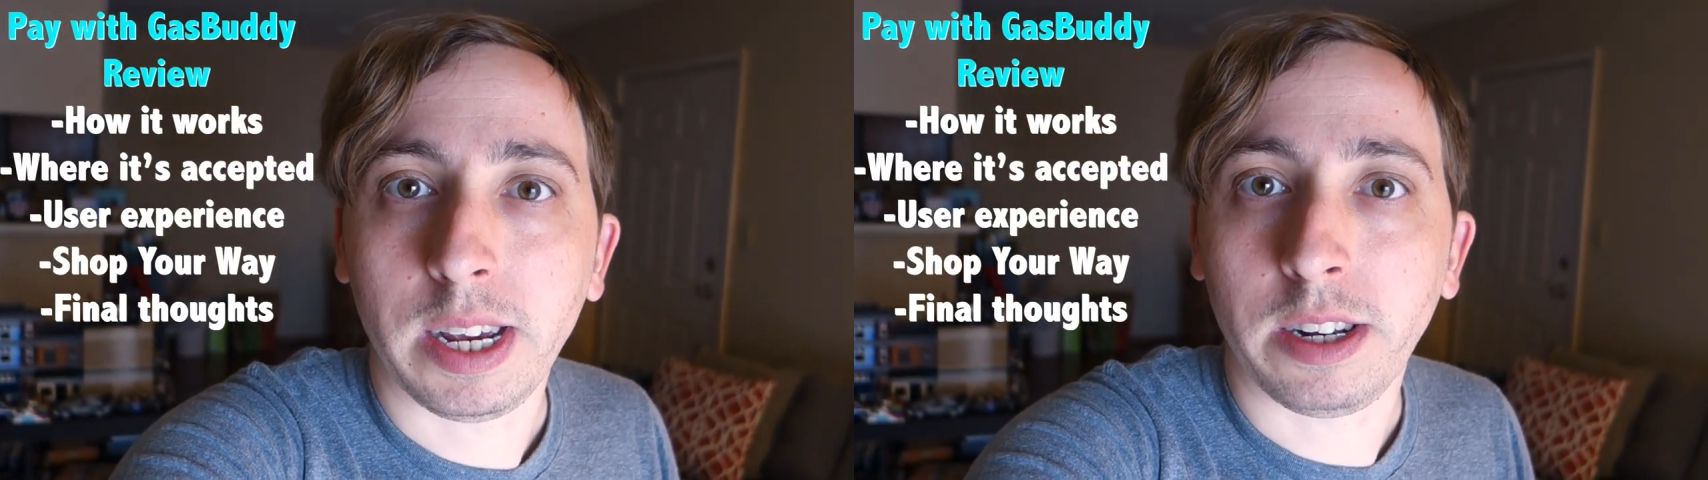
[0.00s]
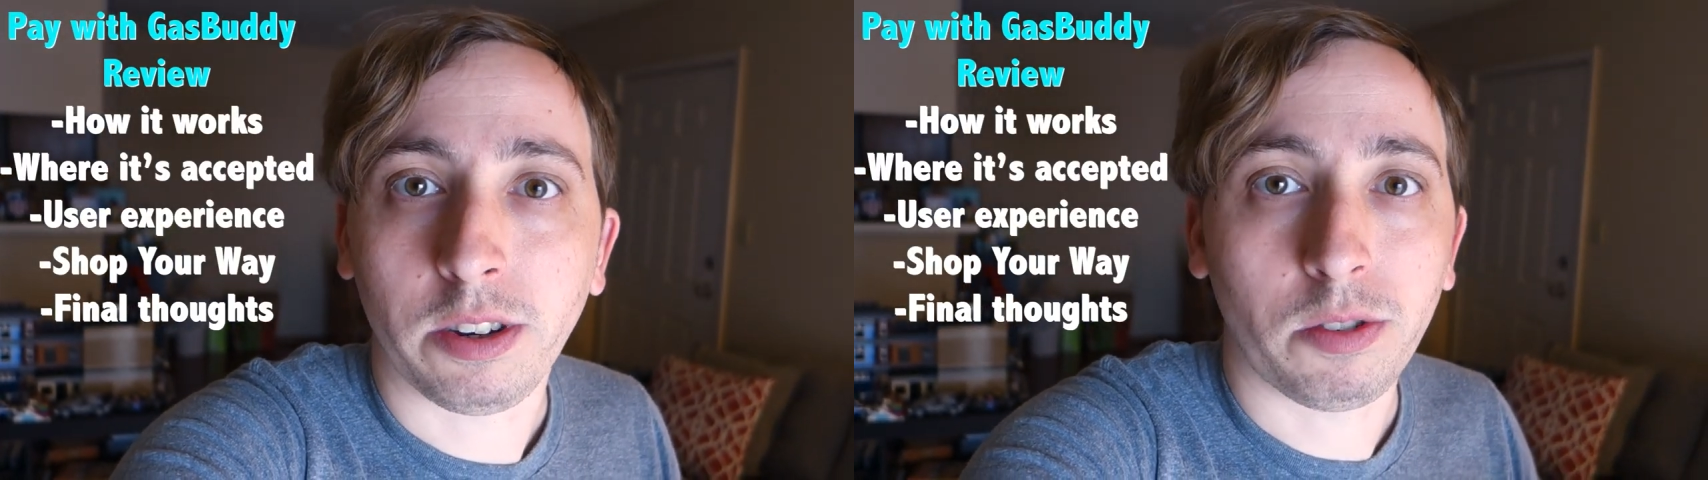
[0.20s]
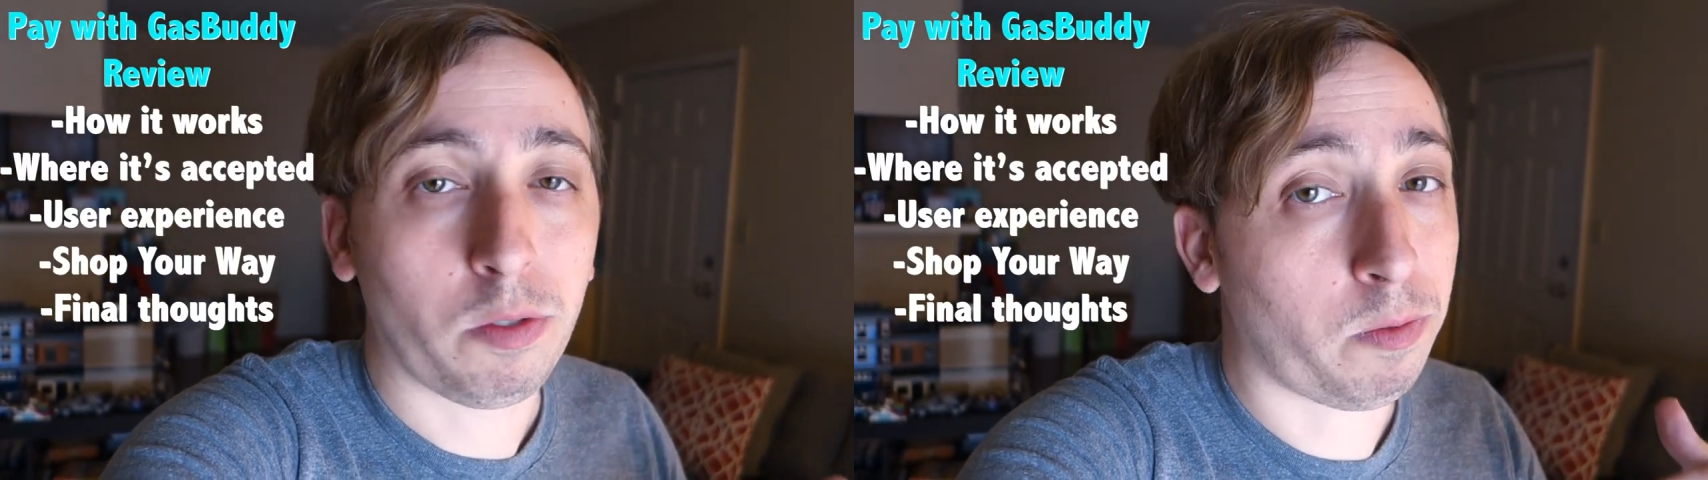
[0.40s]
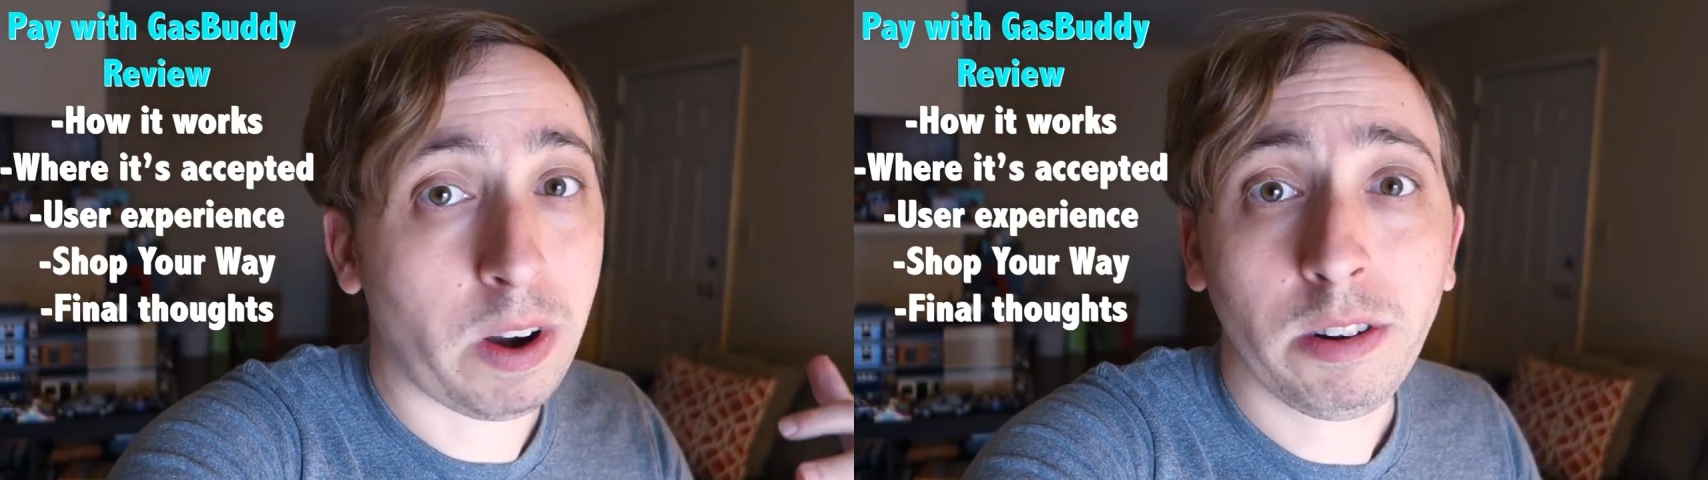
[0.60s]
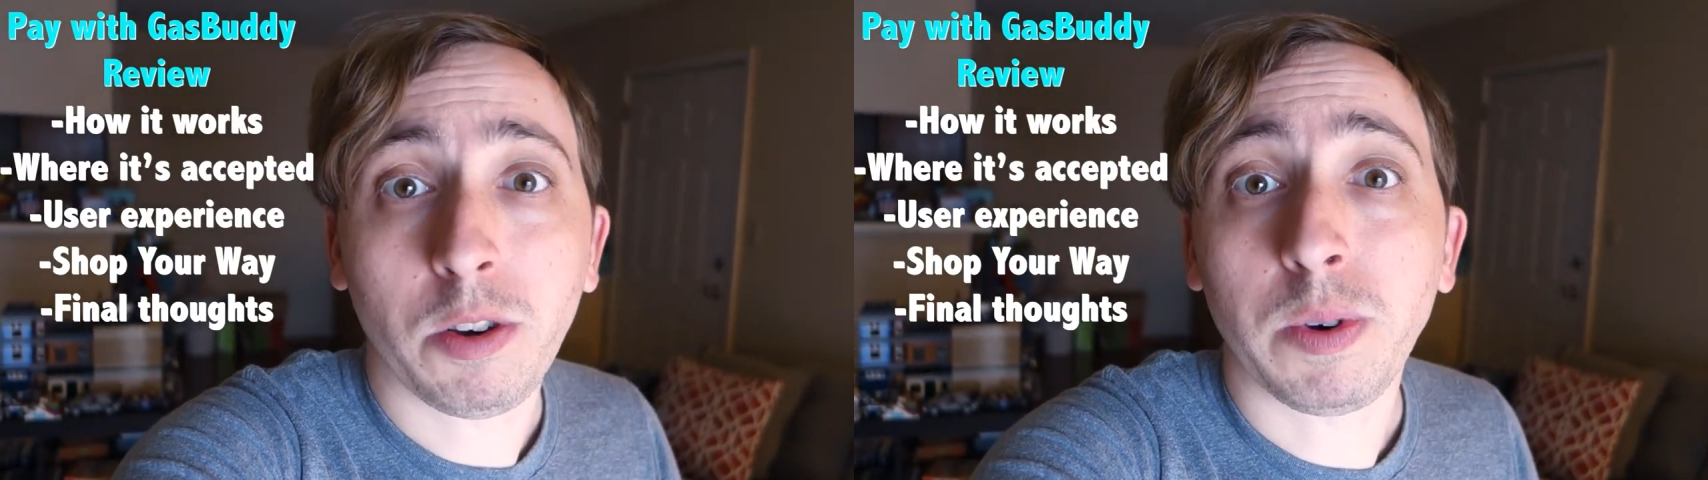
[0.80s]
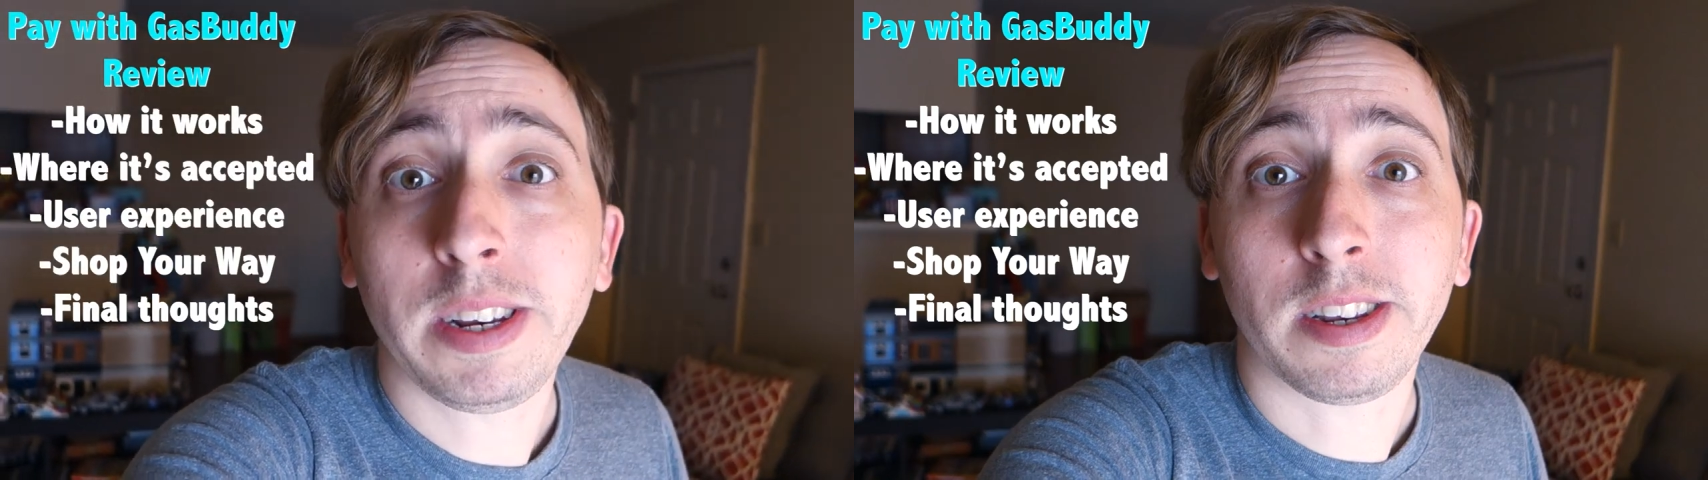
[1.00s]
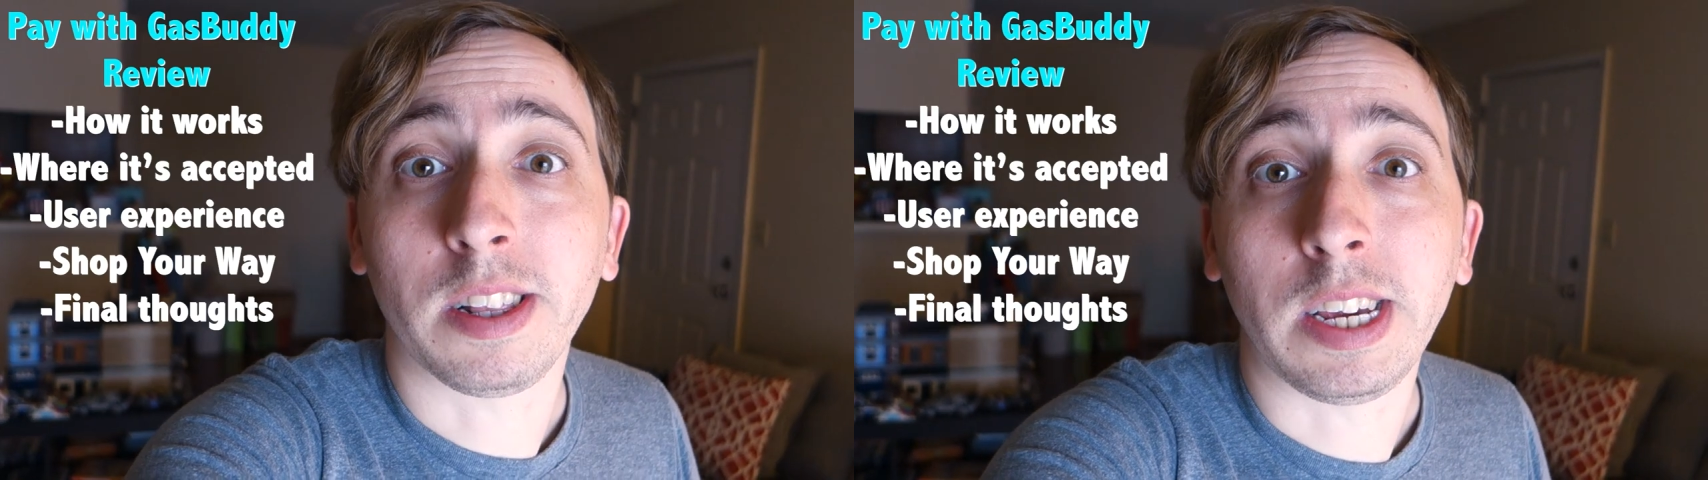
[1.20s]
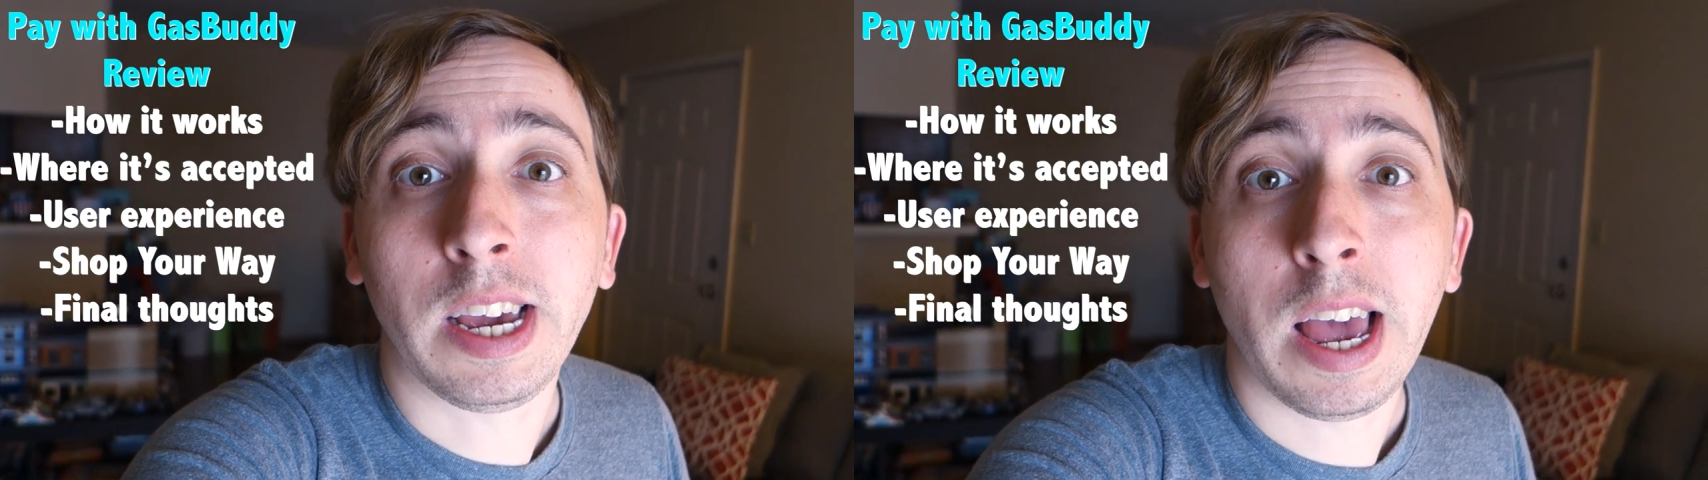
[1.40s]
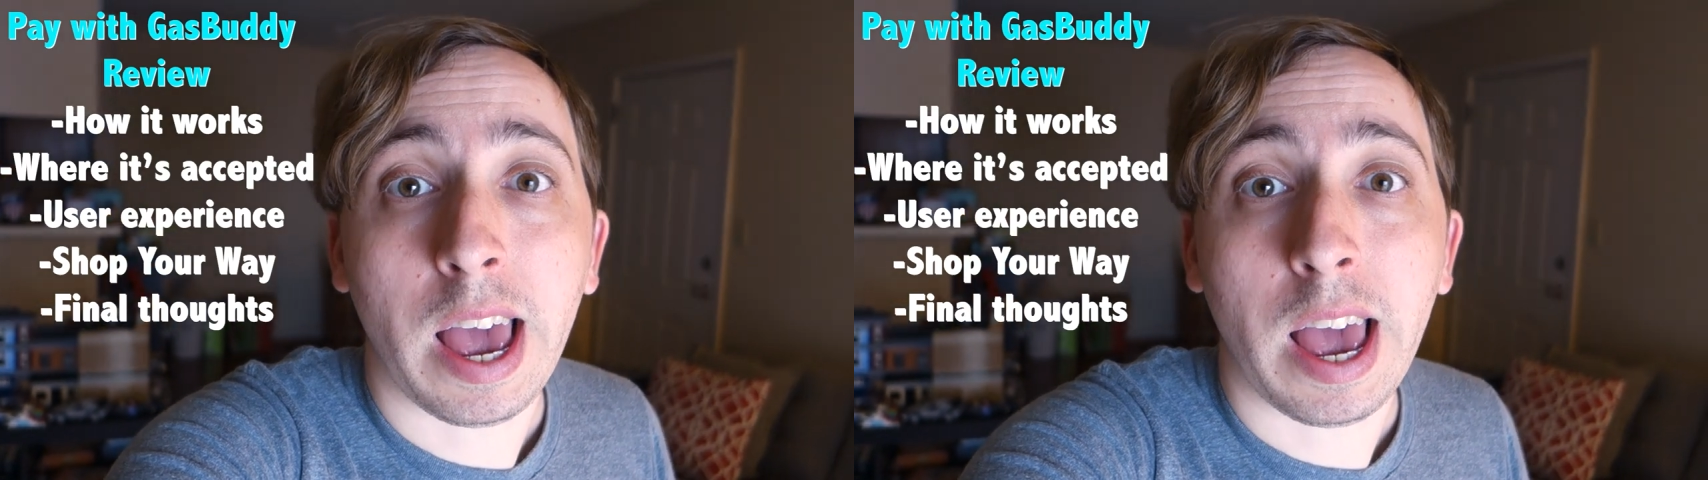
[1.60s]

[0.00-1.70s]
until fairly recently